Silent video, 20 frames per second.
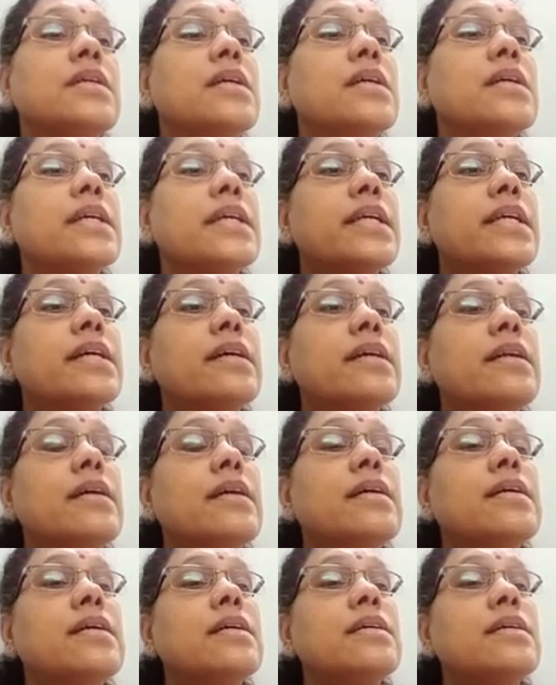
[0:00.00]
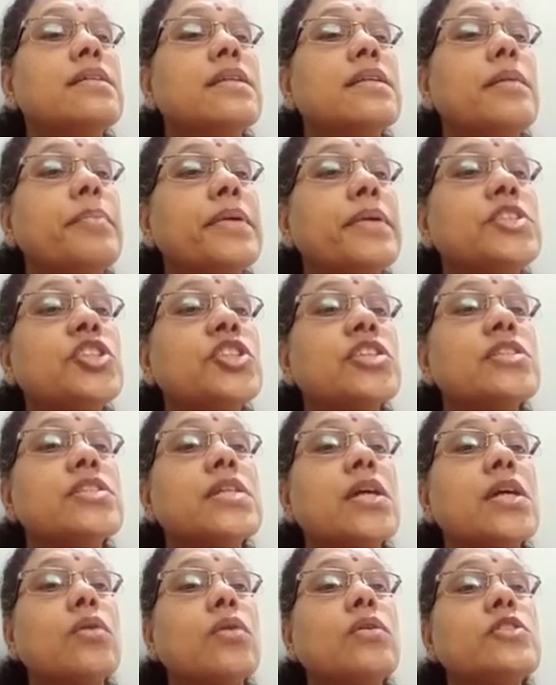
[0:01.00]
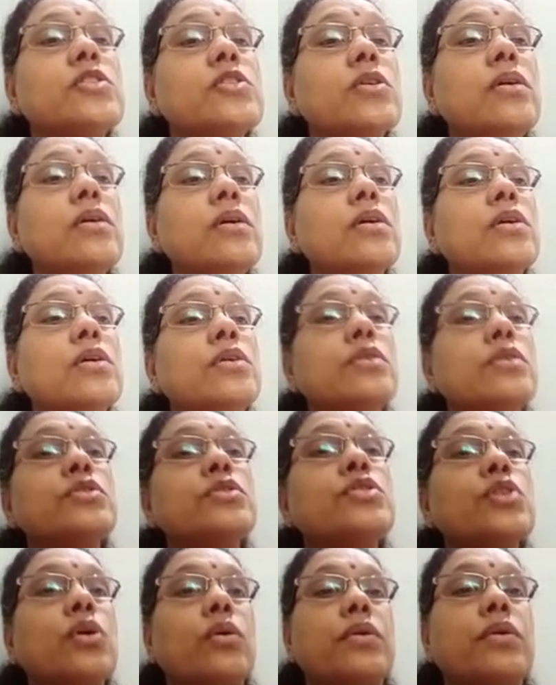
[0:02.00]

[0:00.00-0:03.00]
Here the pictures are also shown.